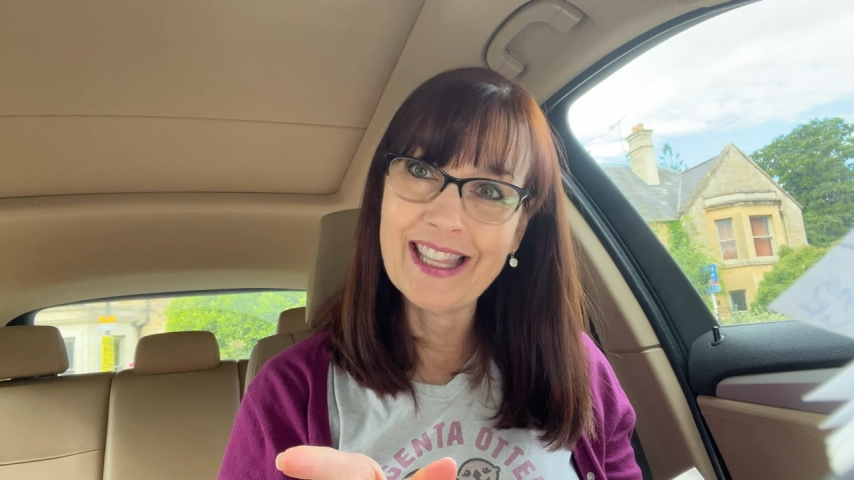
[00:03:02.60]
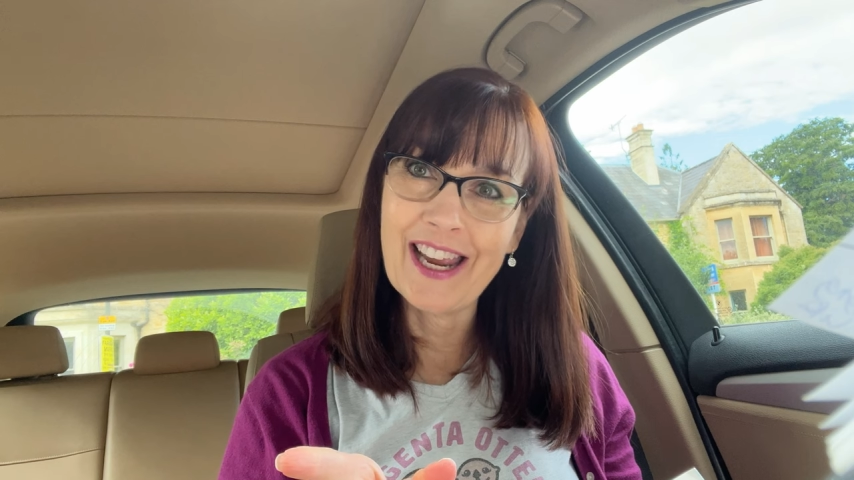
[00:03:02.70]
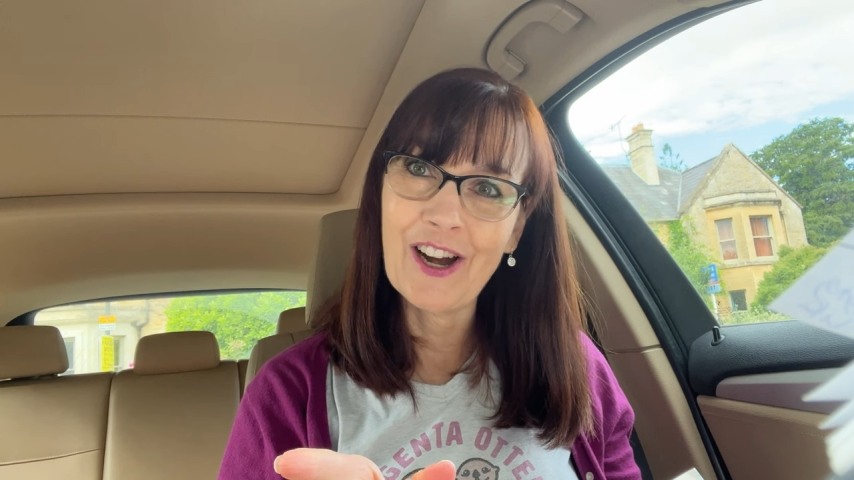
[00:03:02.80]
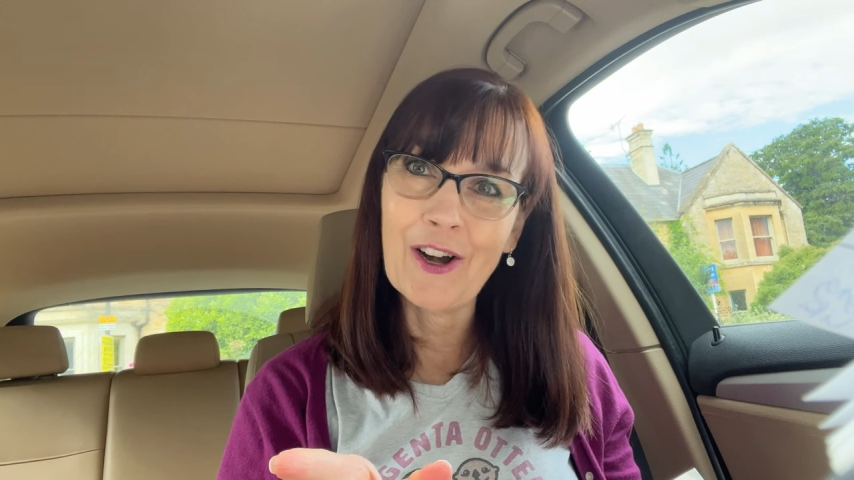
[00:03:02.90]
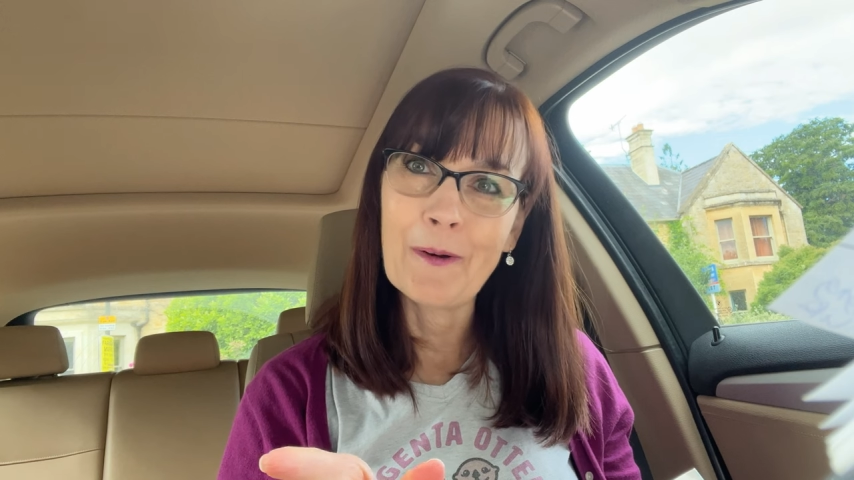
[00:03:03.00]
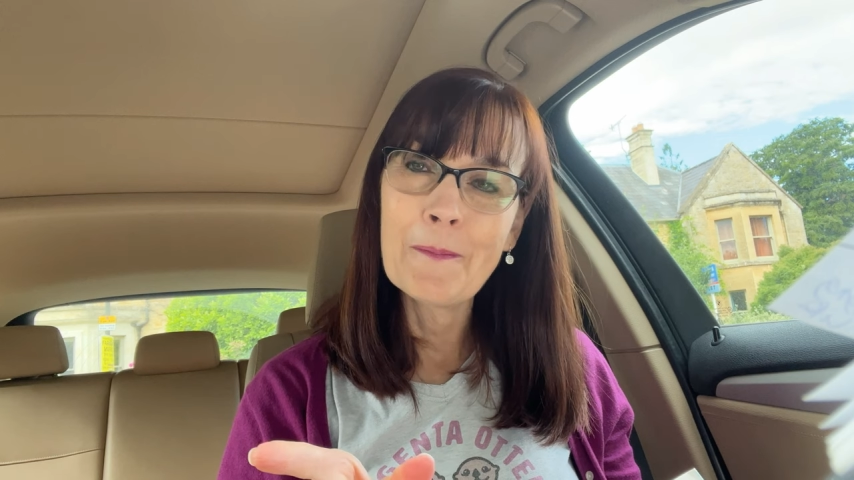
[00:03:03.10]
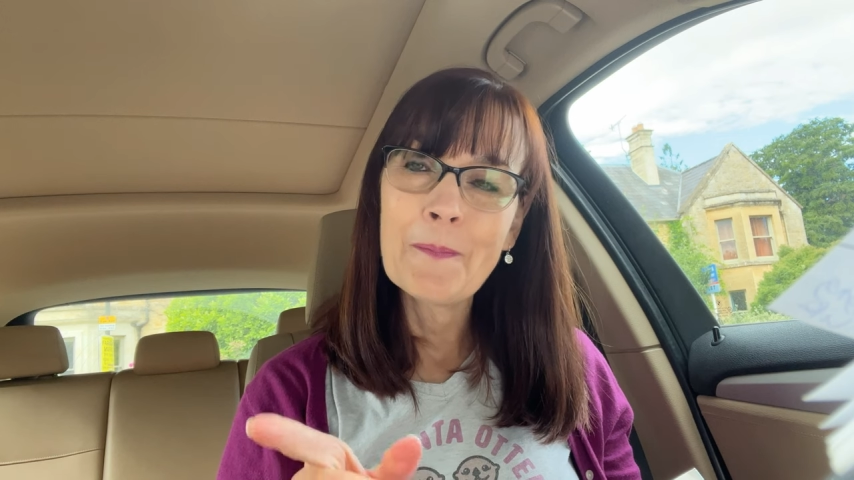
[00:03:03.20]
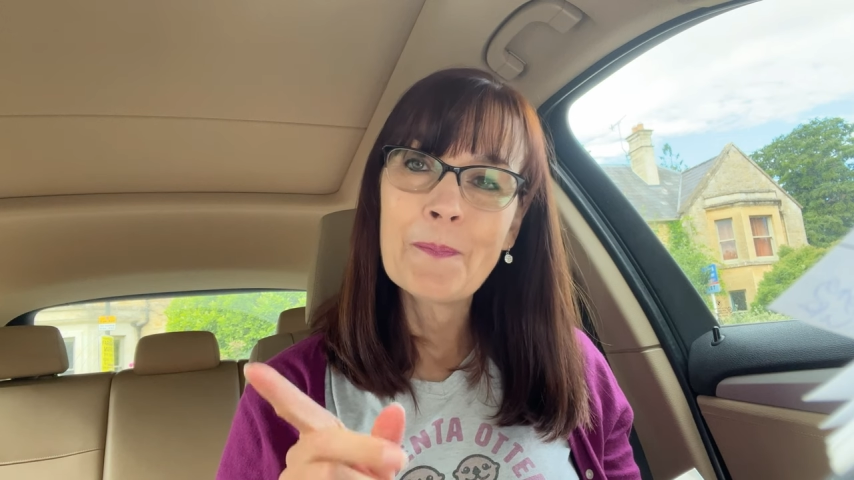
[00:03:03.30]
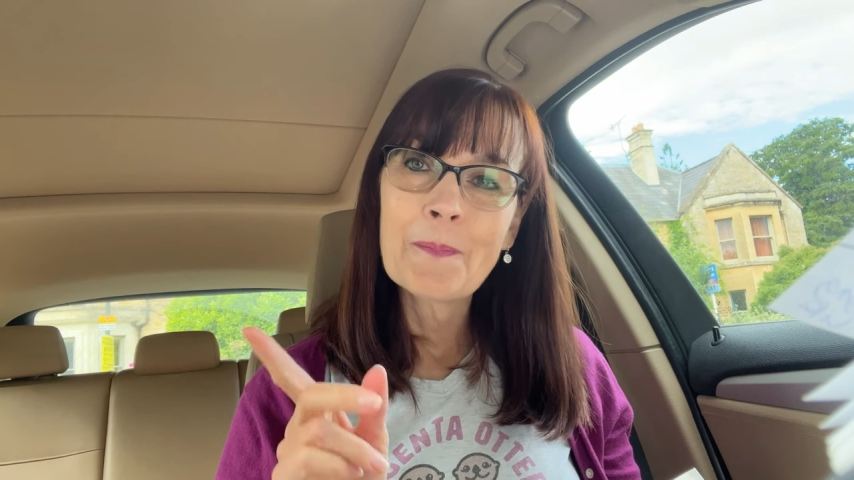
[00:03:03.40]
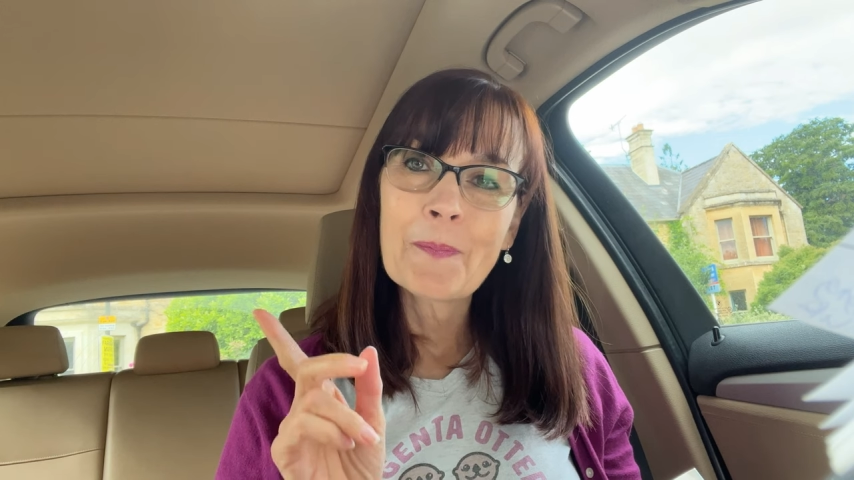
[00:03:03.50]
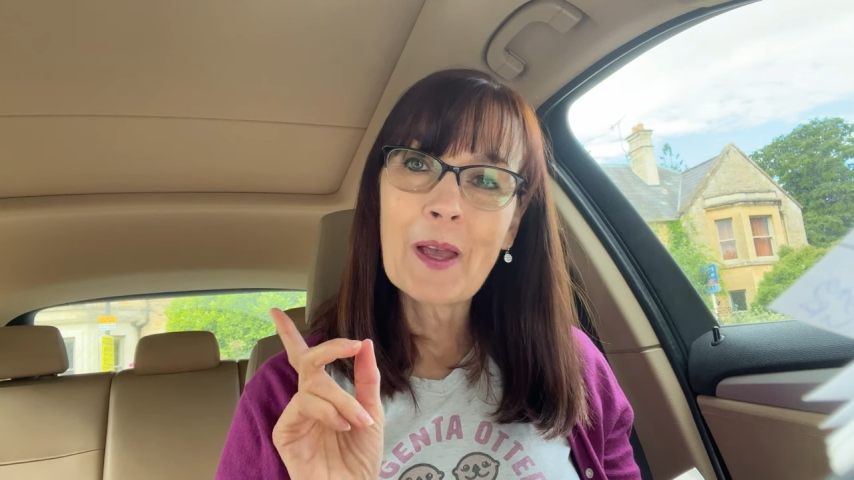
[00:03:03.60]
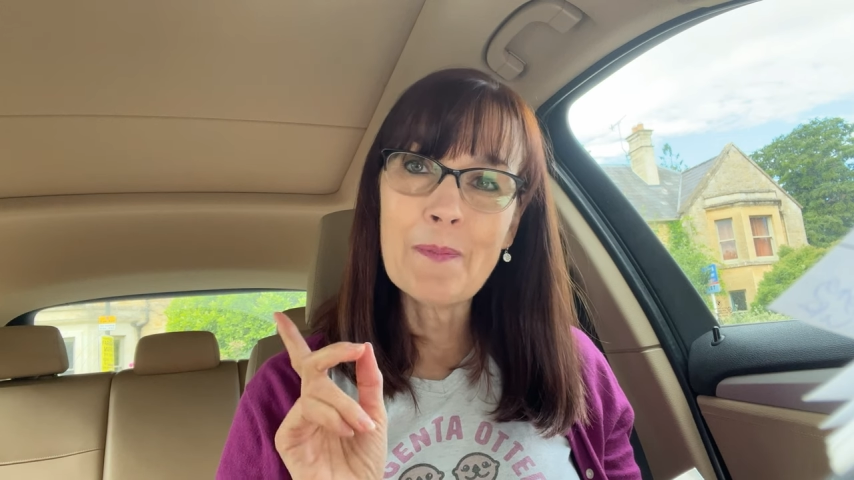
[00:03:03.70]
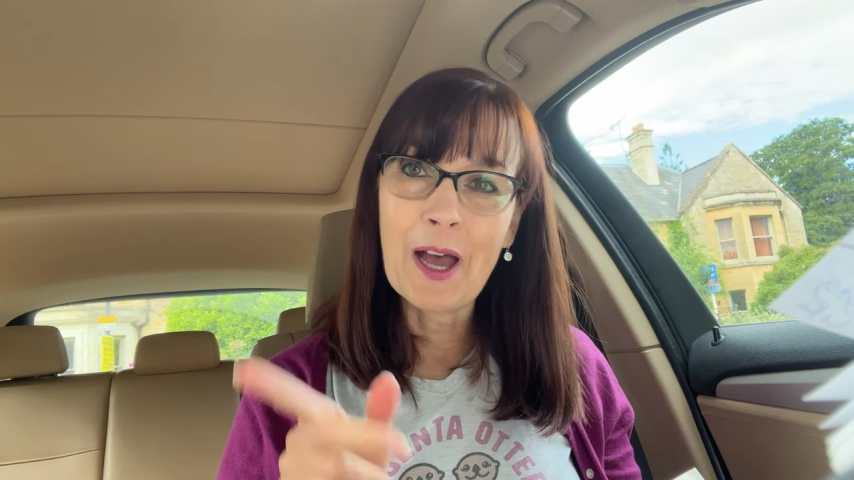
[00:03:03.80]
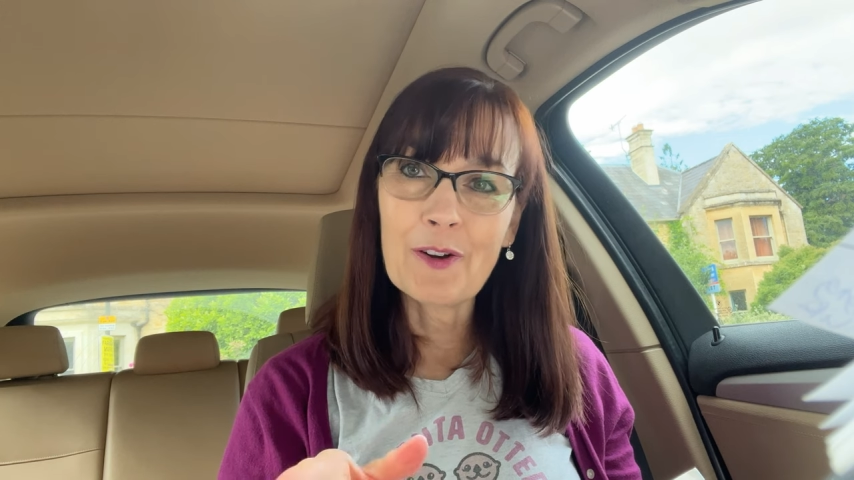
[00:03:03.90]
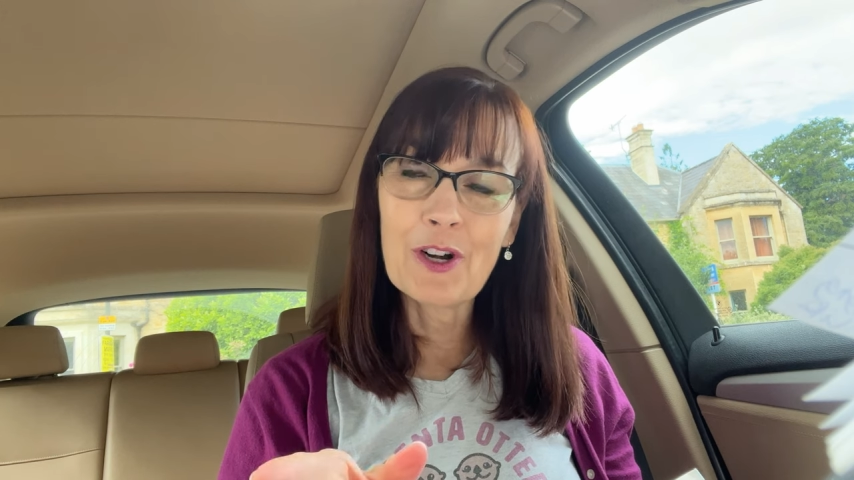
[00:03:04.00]
there
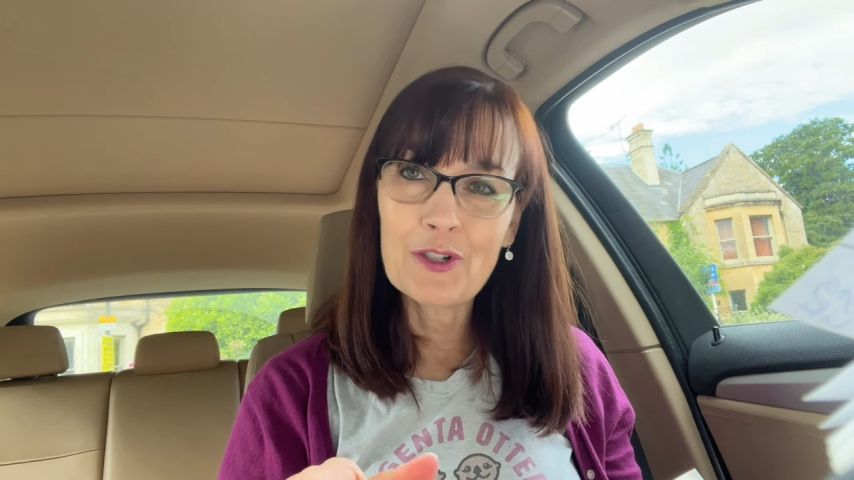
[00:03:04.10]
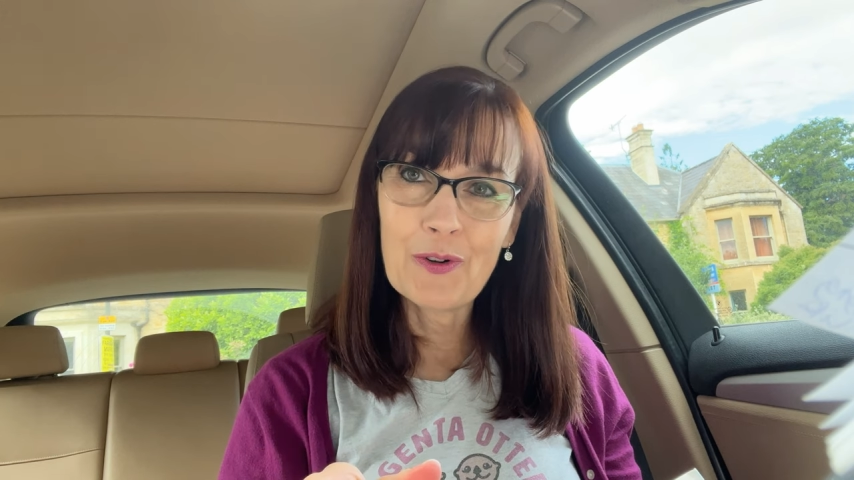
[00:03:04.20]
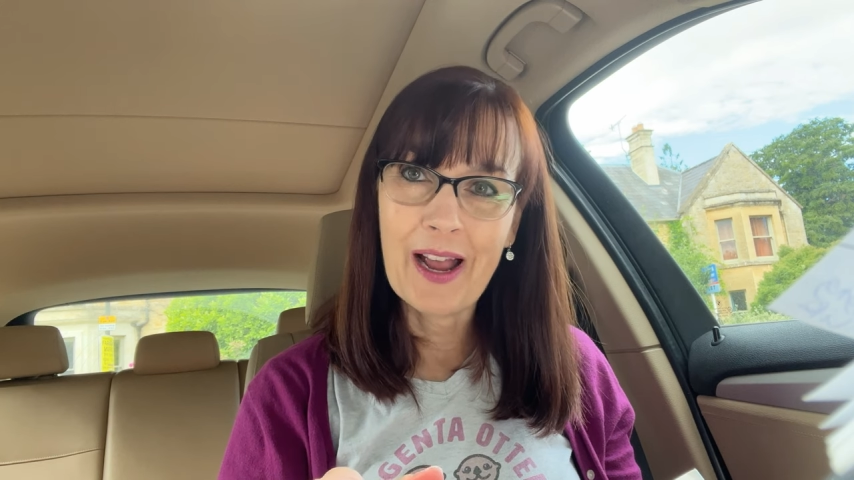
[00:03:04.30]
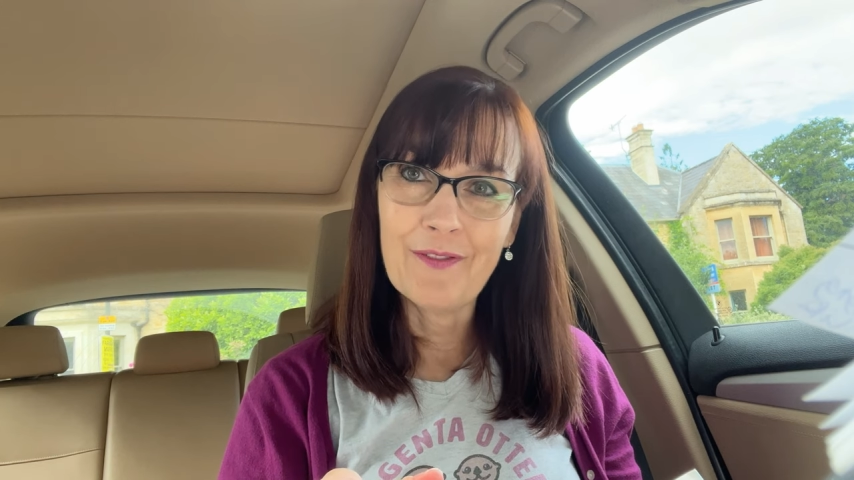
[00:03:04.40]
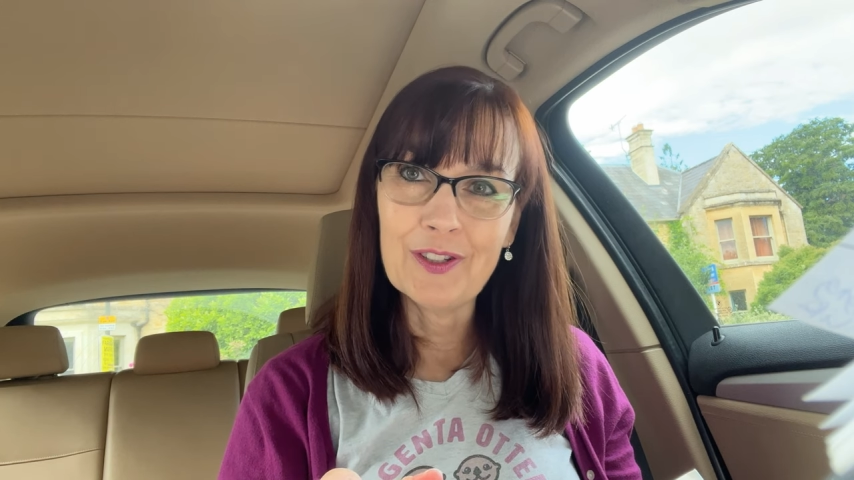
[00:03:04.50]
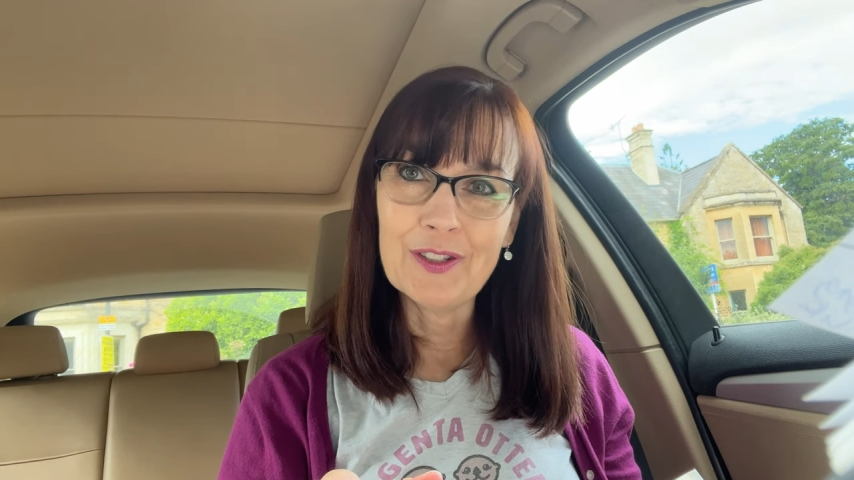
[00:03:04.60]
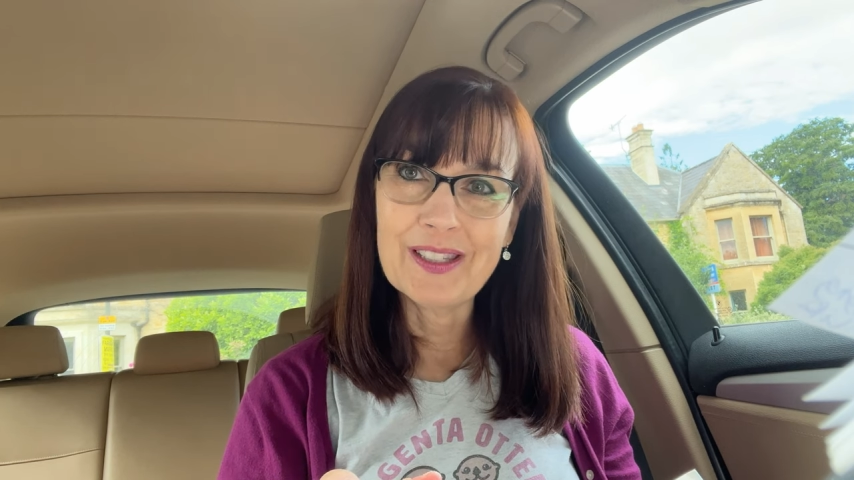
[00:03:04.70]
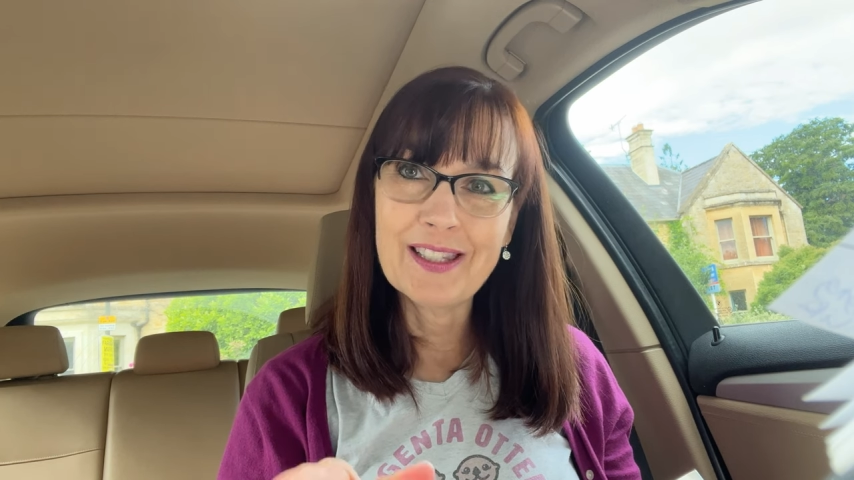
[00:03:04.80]
about our travels,